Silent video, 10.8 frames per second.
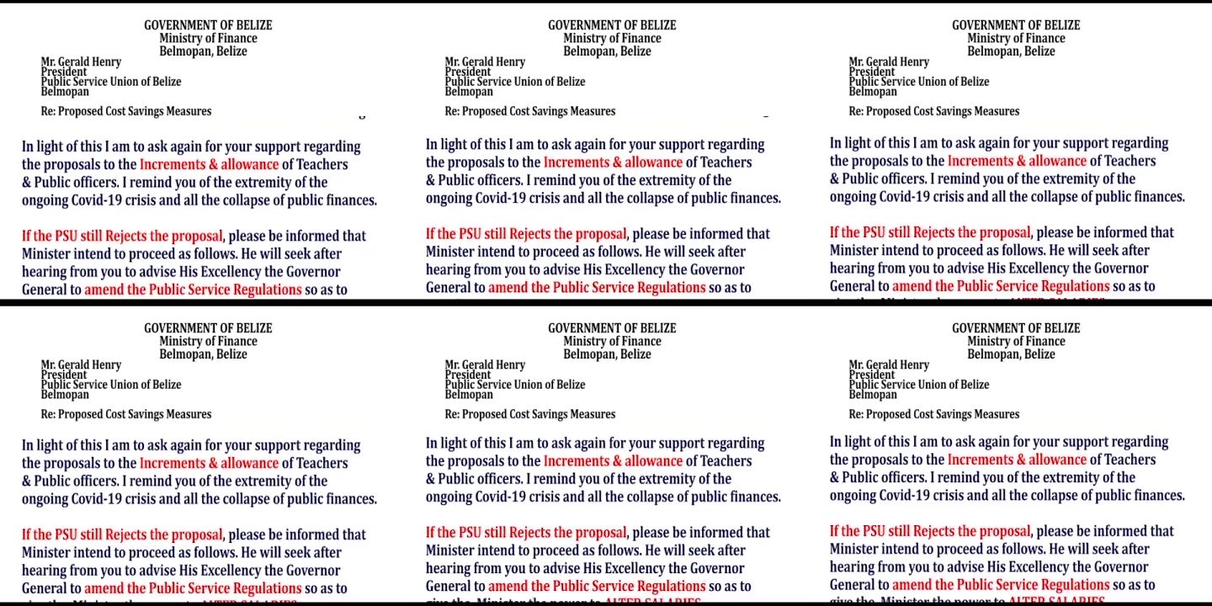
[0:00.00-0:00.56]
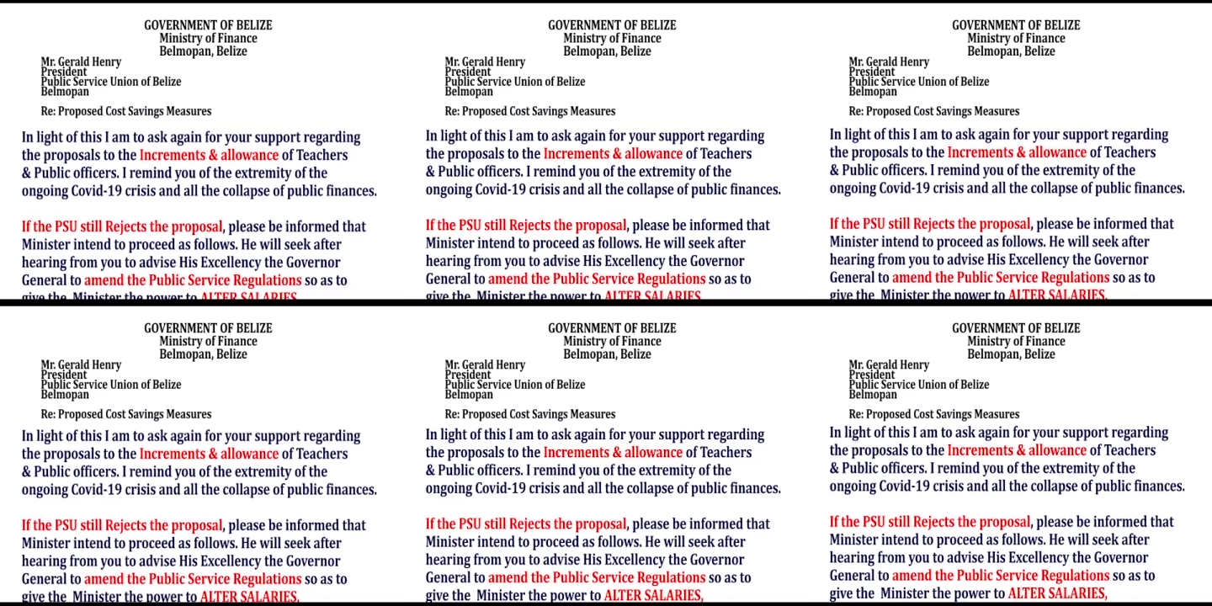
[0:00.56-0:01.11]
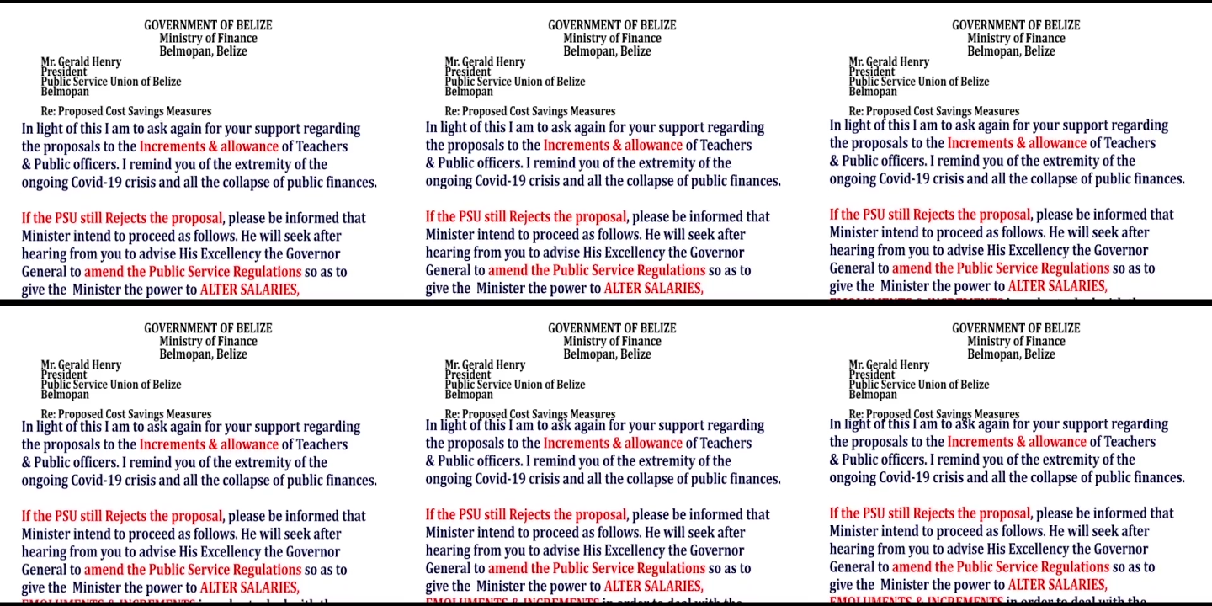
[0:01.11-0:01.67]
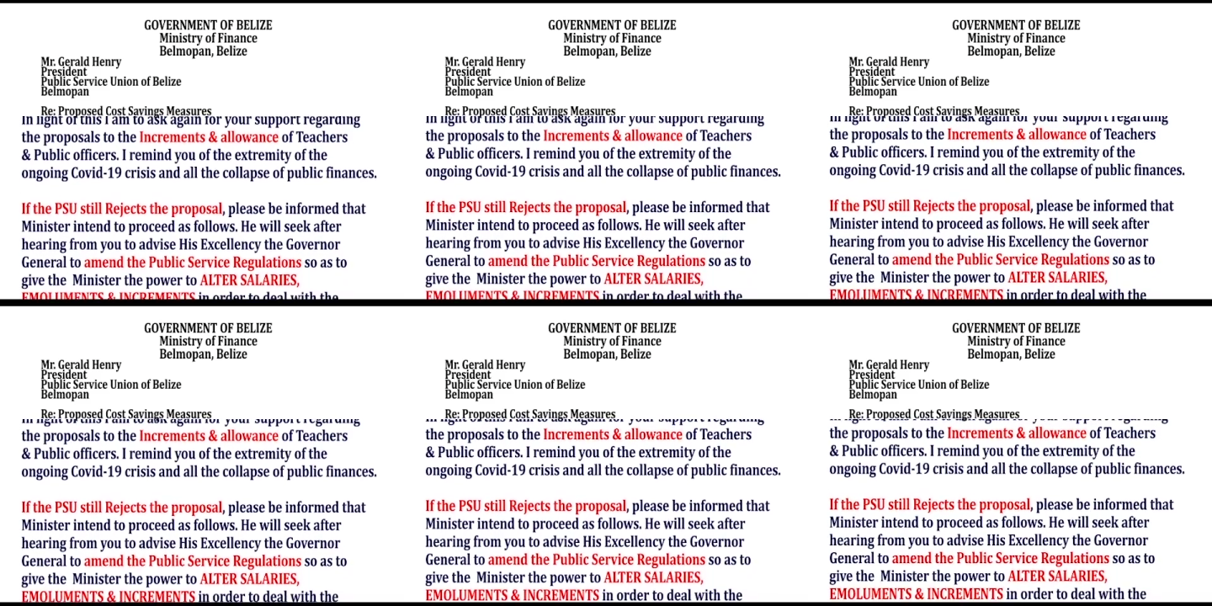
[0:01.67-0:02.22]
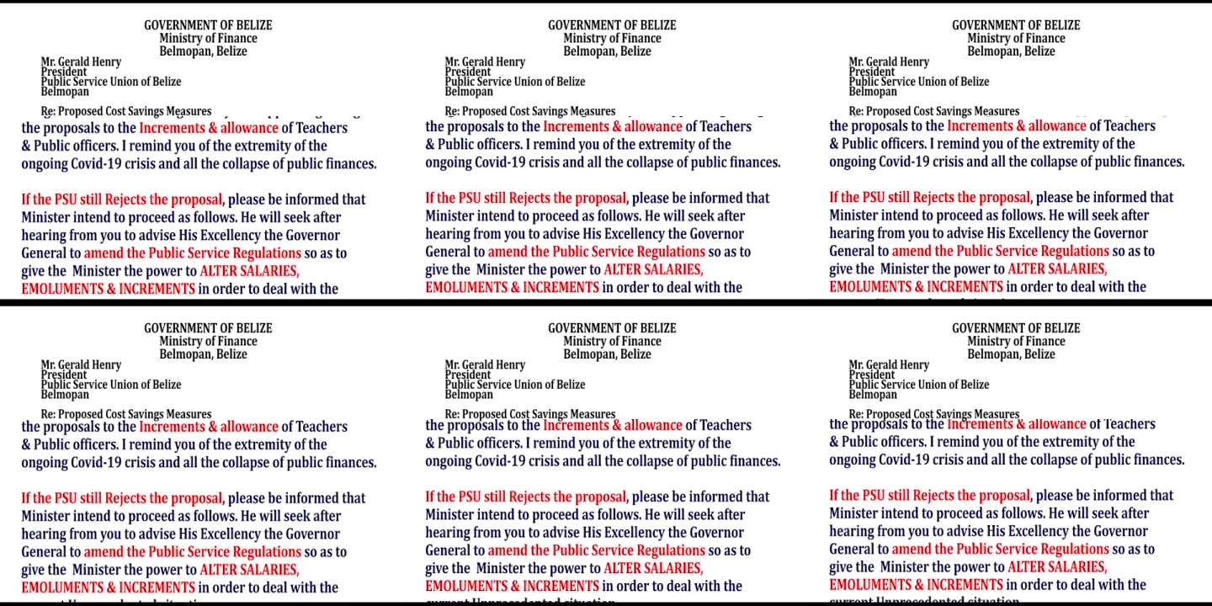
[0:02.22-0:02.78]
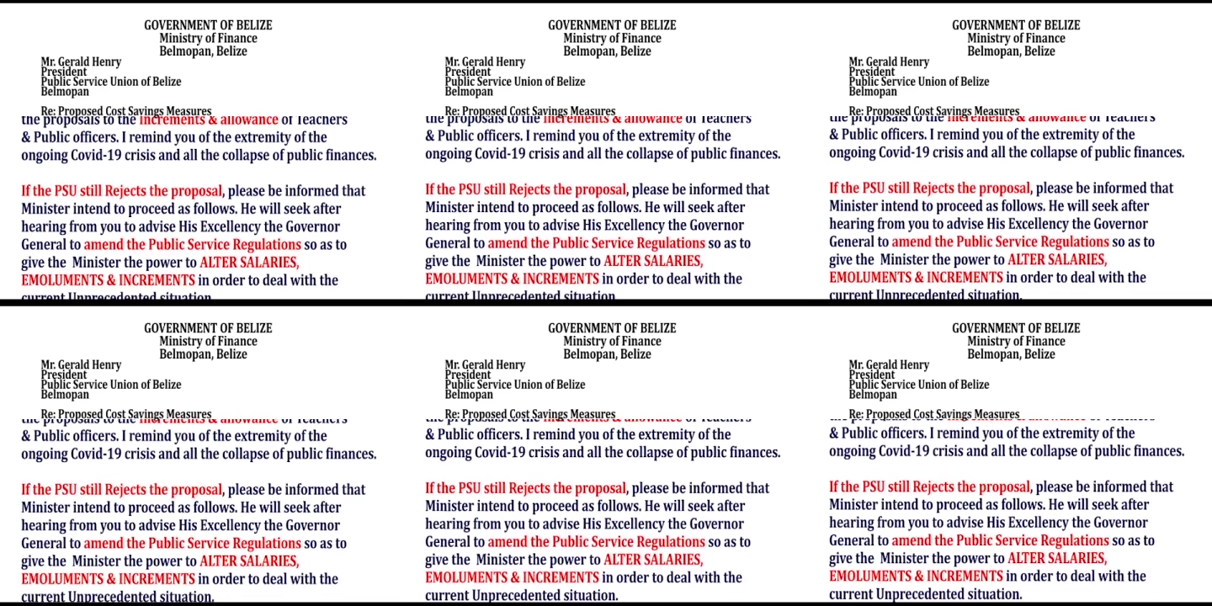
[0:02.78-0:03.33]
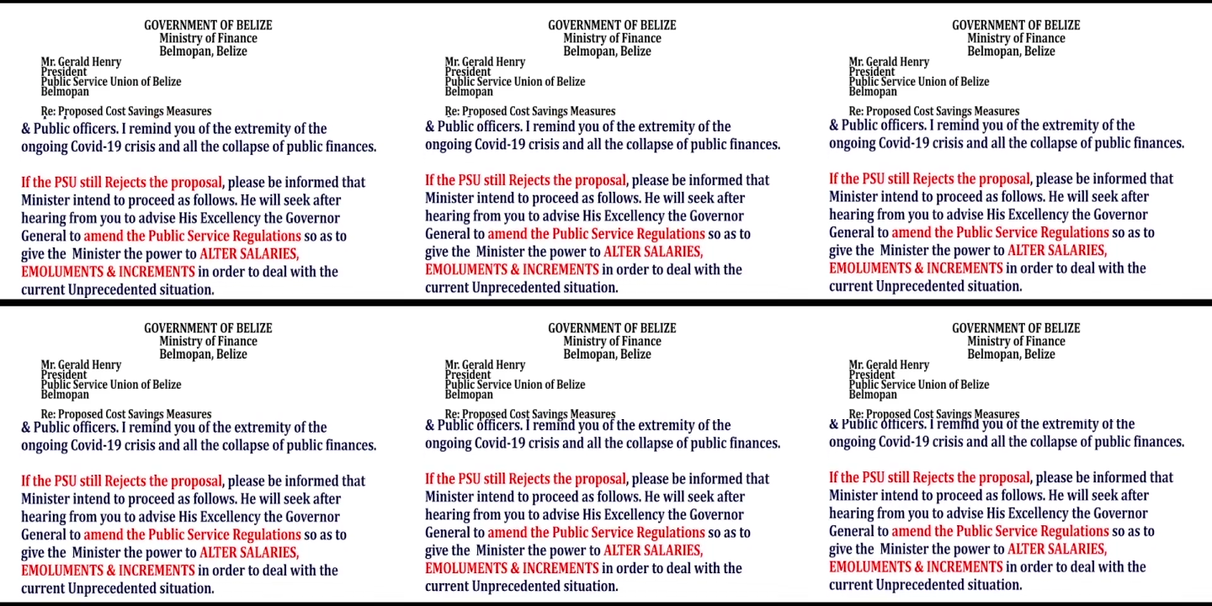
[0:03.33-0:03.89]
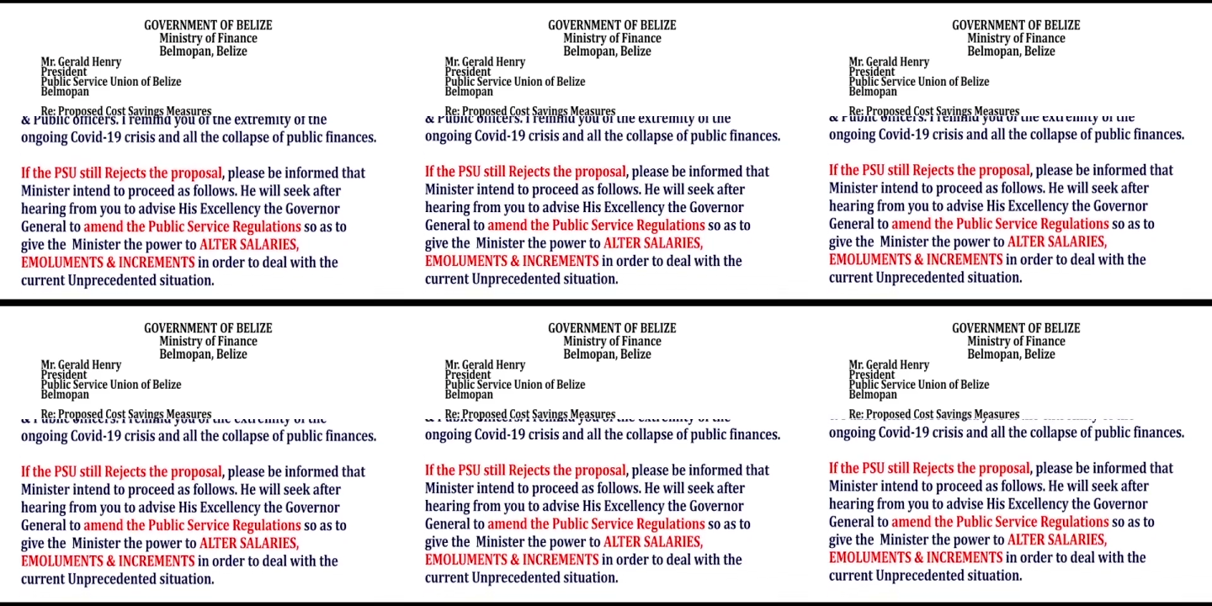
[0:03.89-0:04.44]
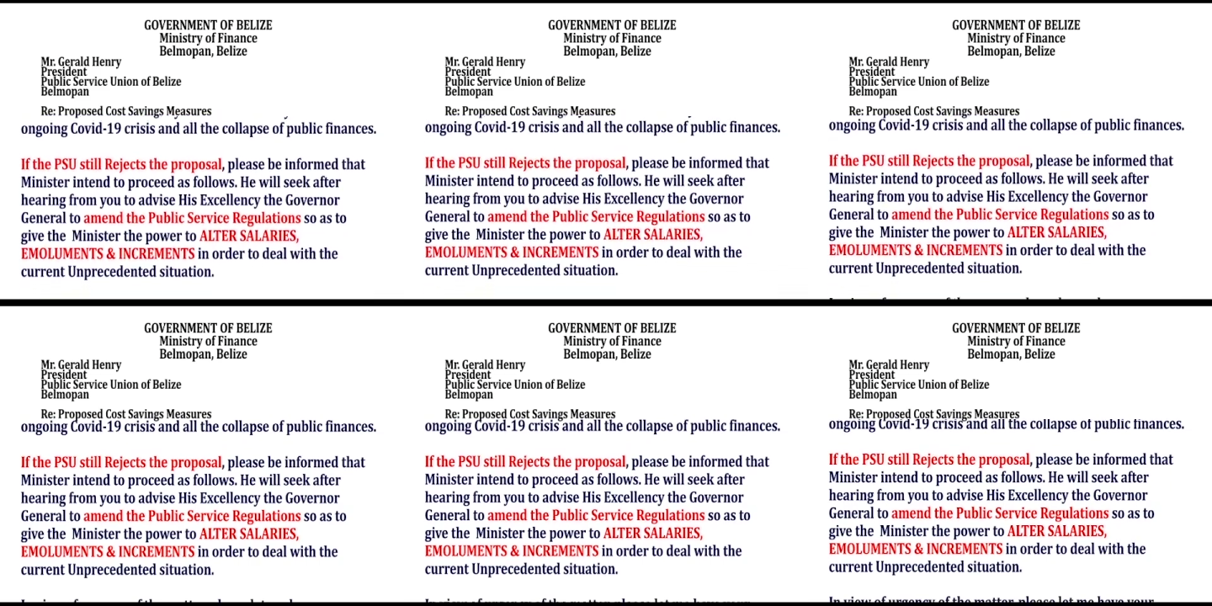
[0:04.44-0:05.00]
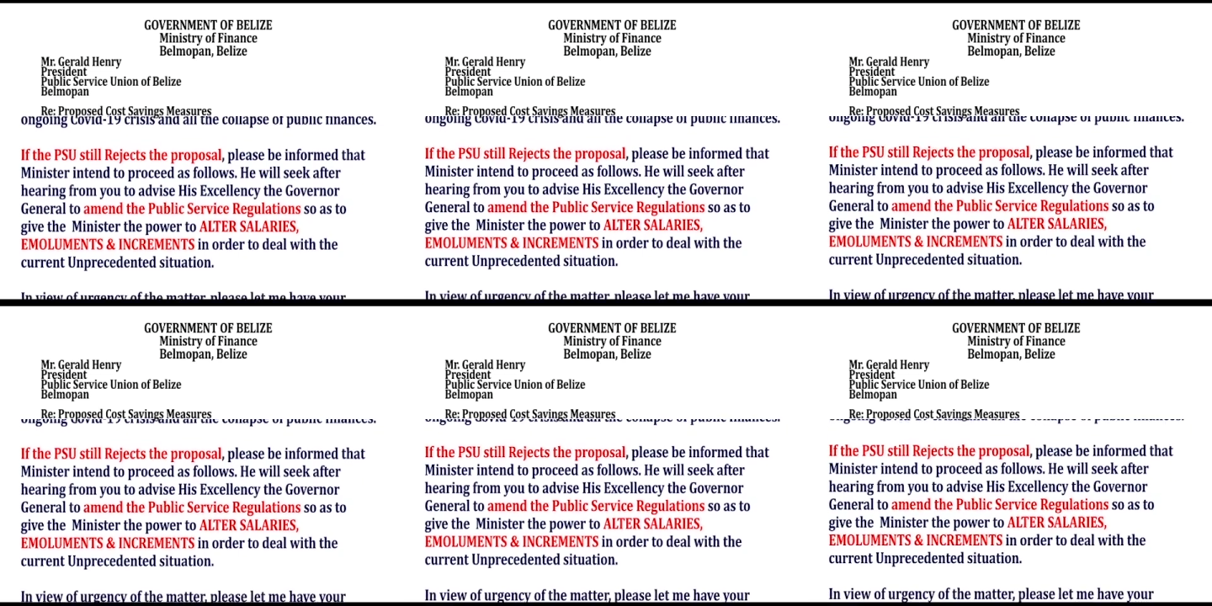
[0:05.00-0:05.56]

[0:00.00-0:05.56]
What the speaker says: No face is visible, so there are no lips to read.